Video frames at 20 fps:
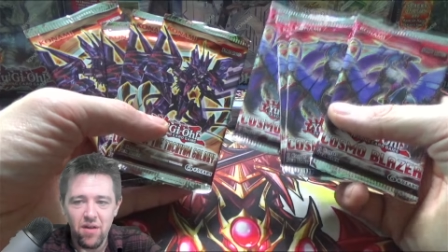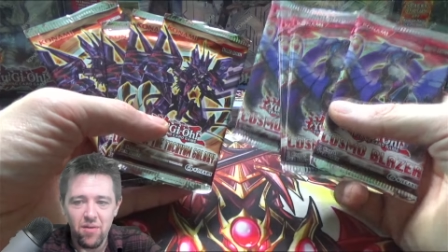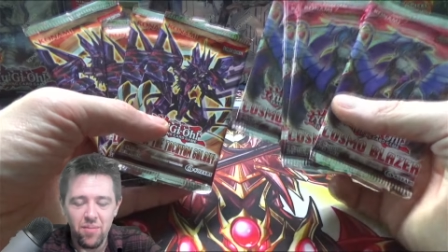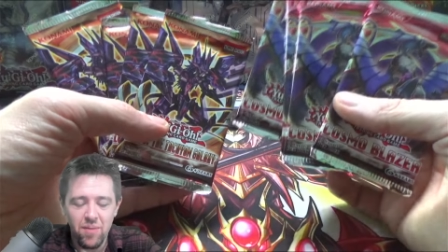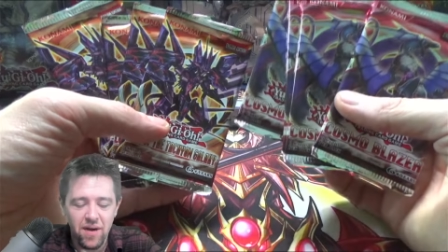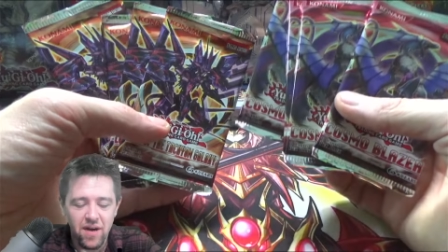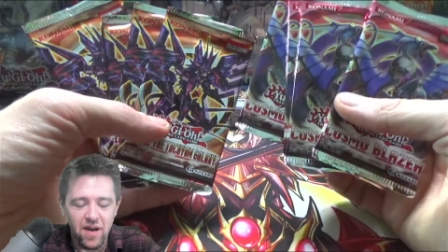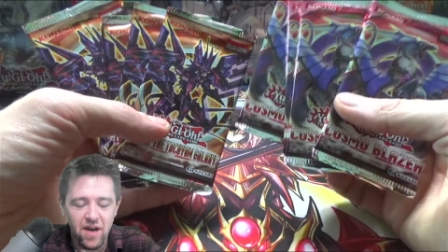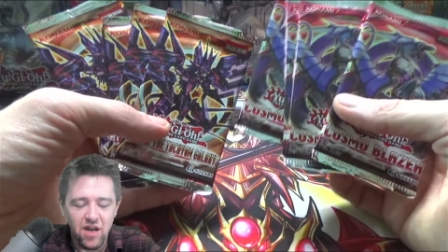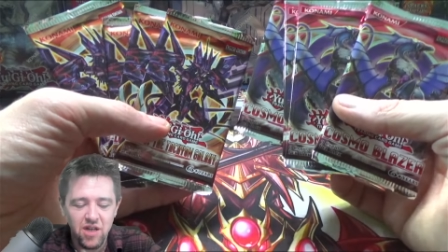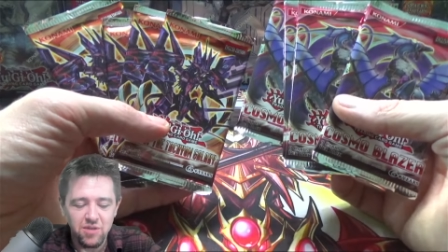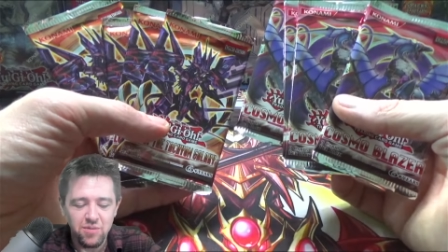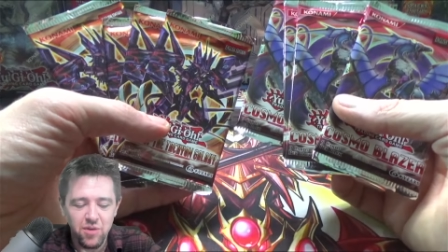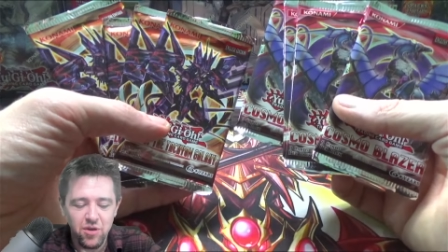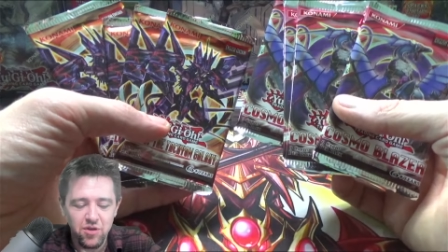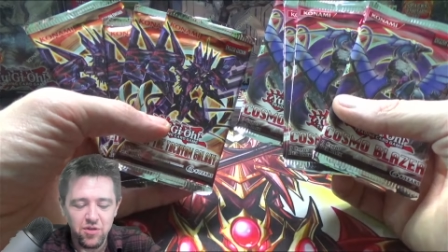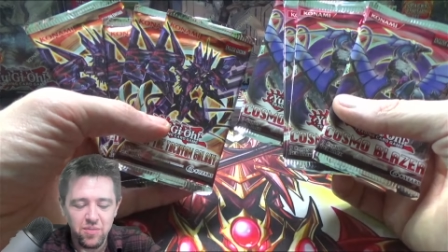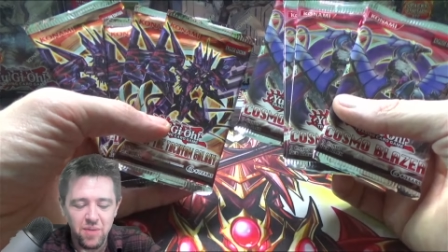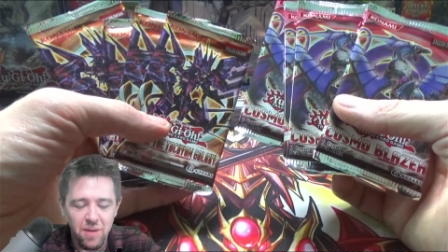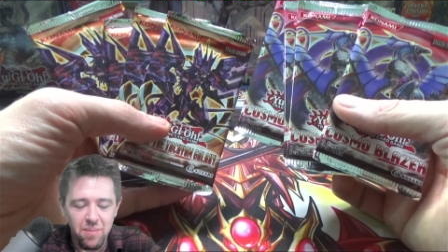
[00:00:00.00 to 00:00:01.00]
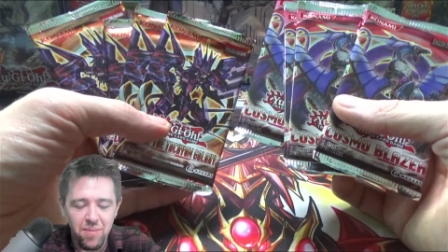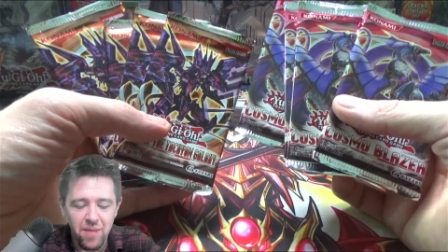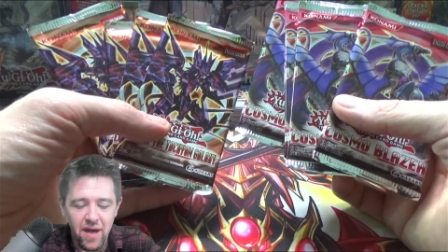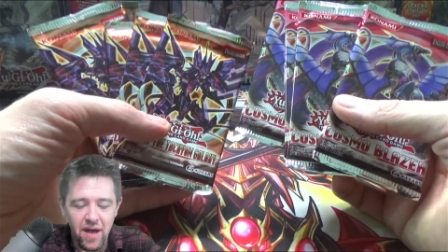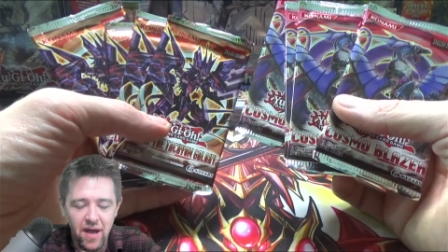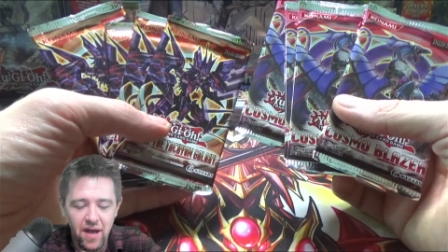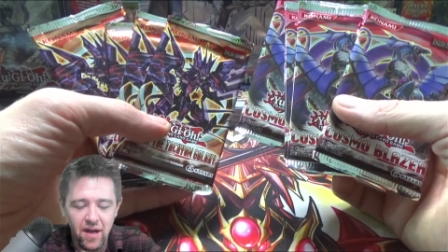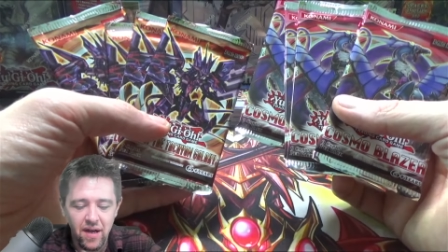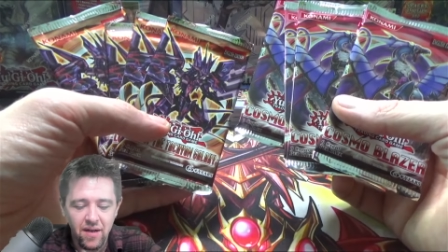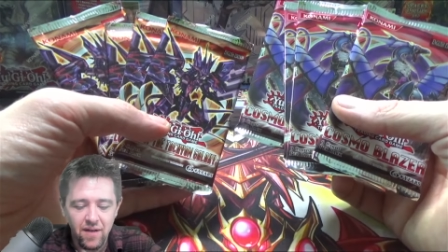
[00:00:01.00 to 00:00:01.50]
but Cosmo is my
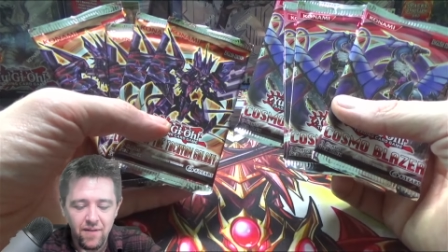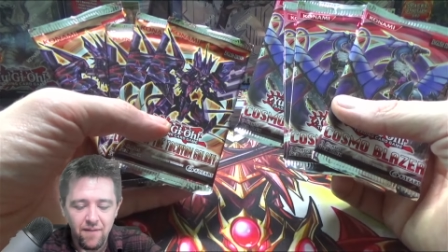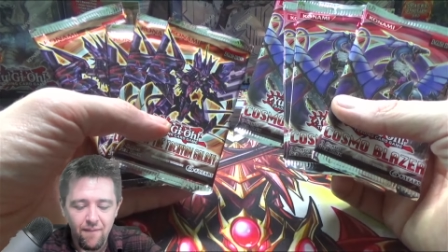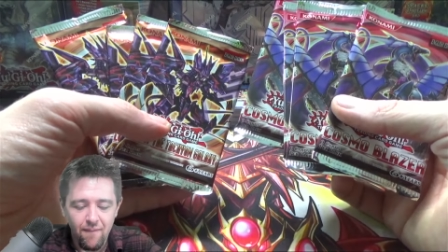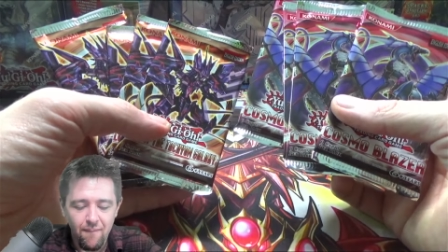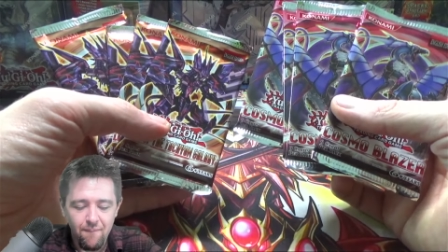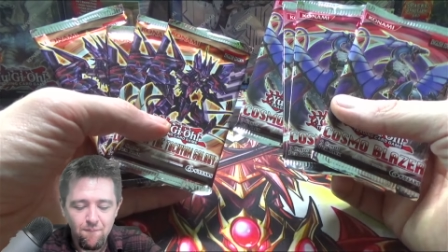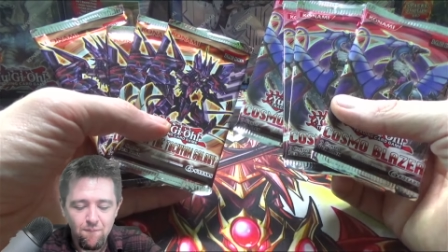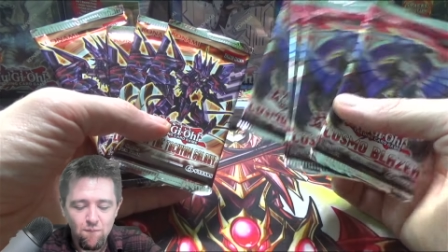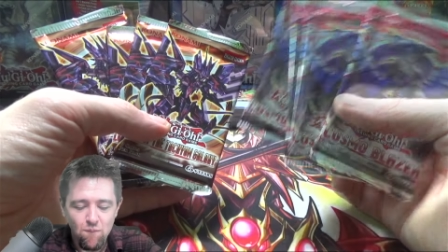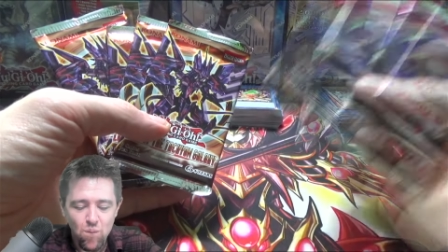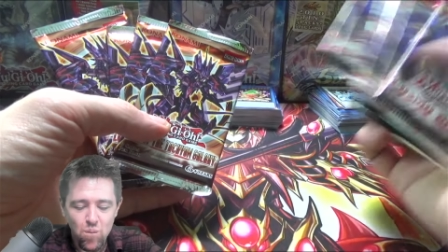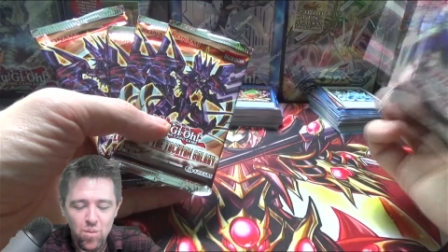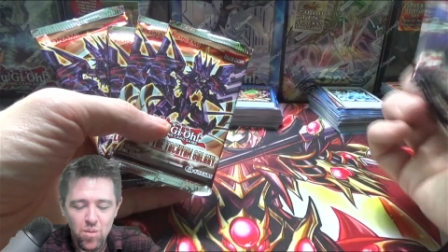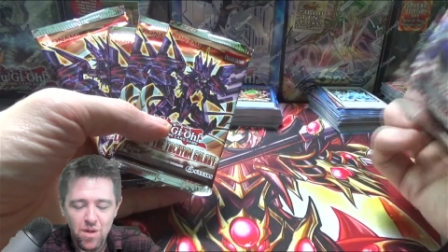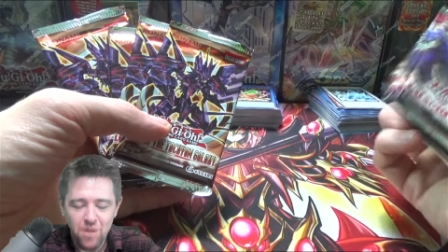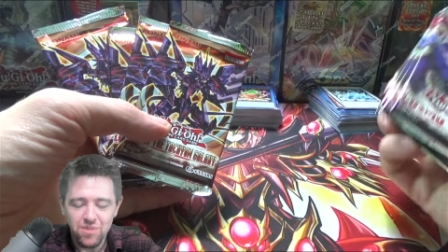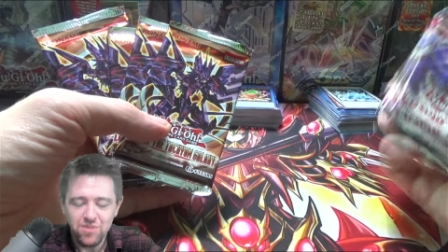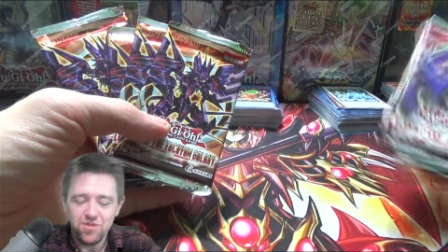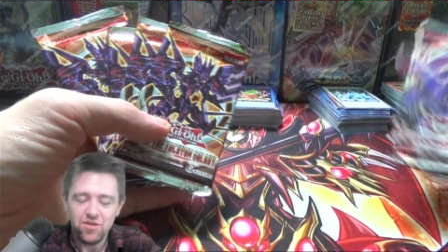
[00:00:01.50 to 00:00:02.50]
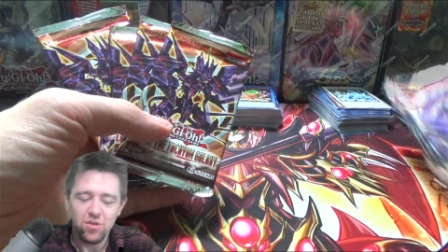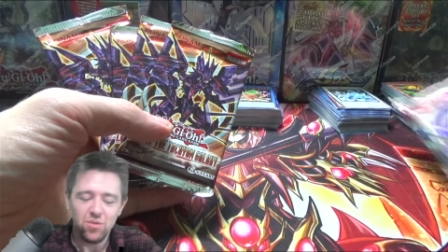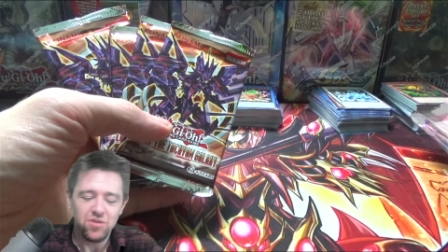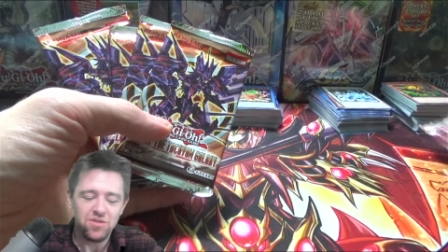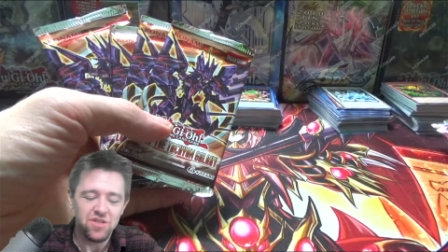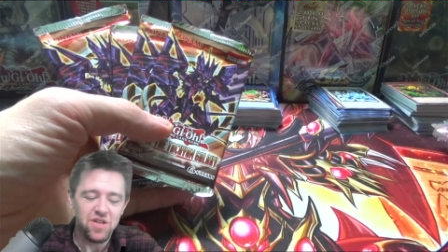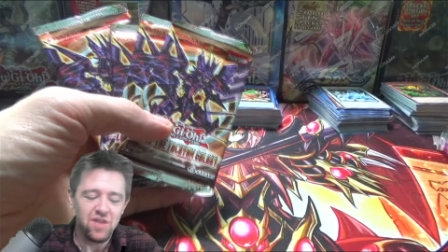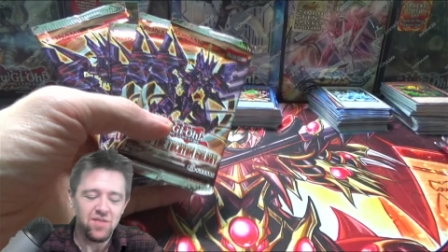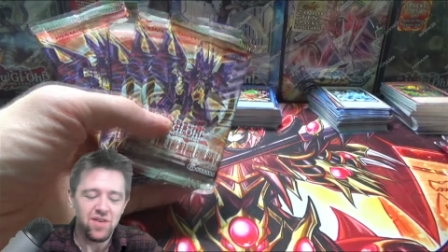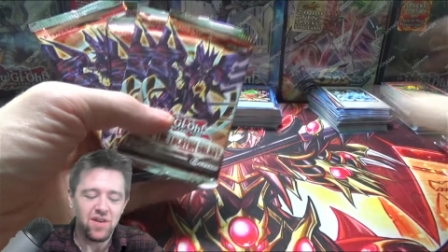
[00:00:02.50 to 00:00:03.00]
bae. So we're
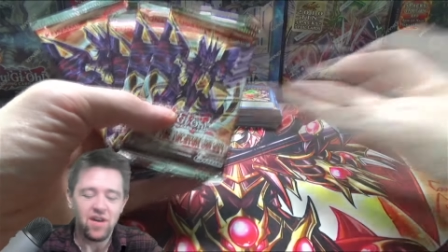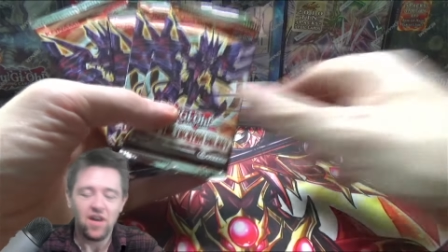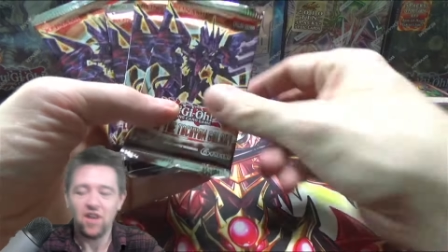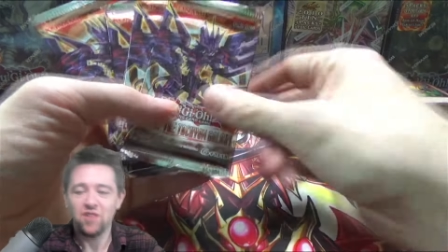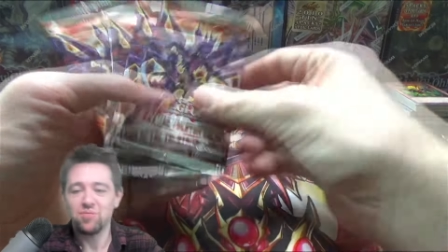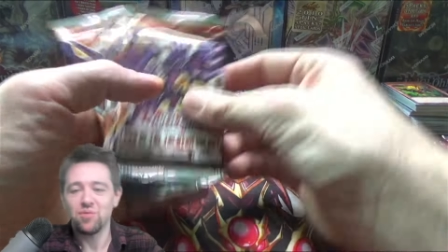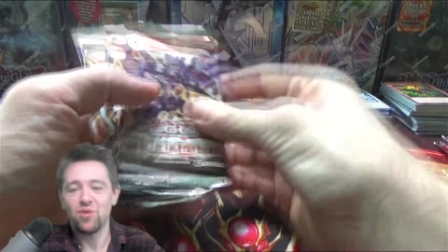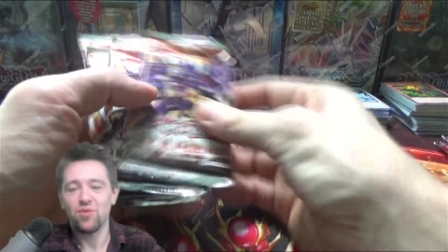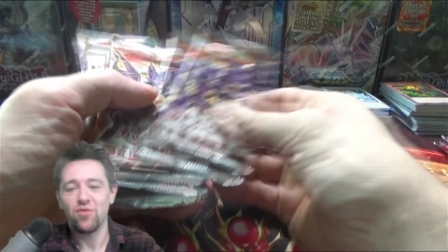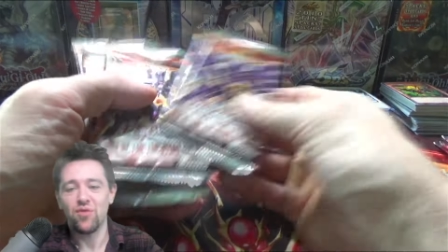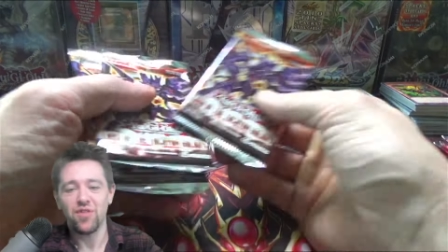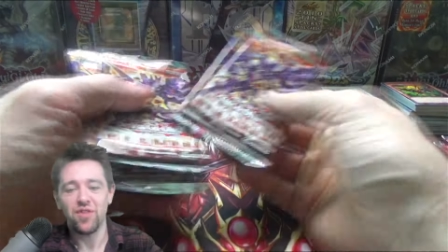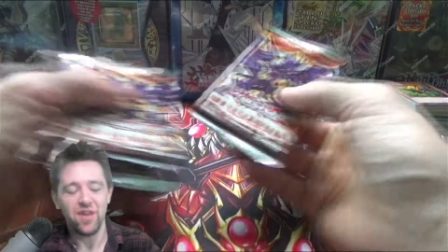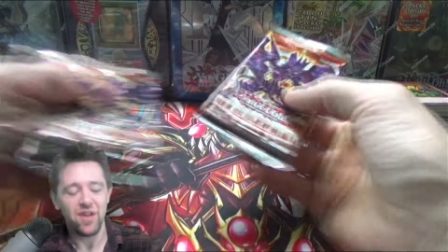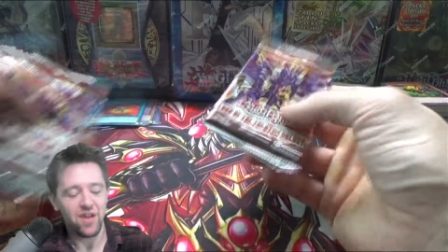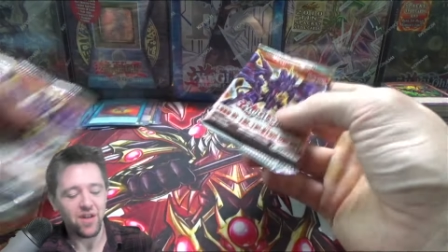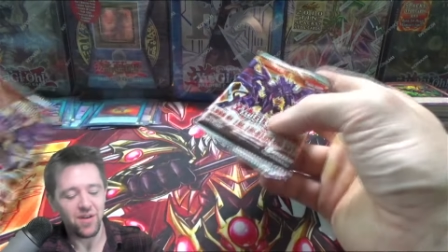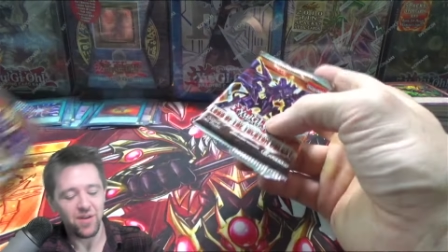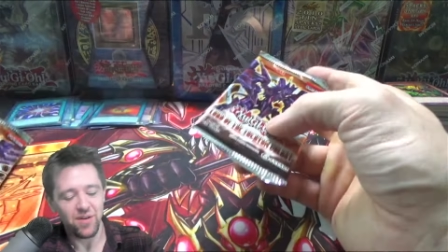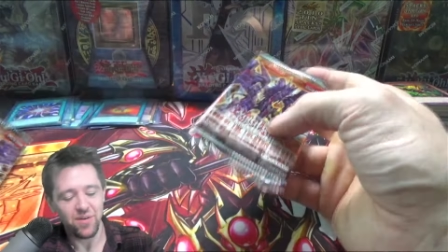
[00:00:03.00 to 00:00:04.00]
saving Cosmo for the end.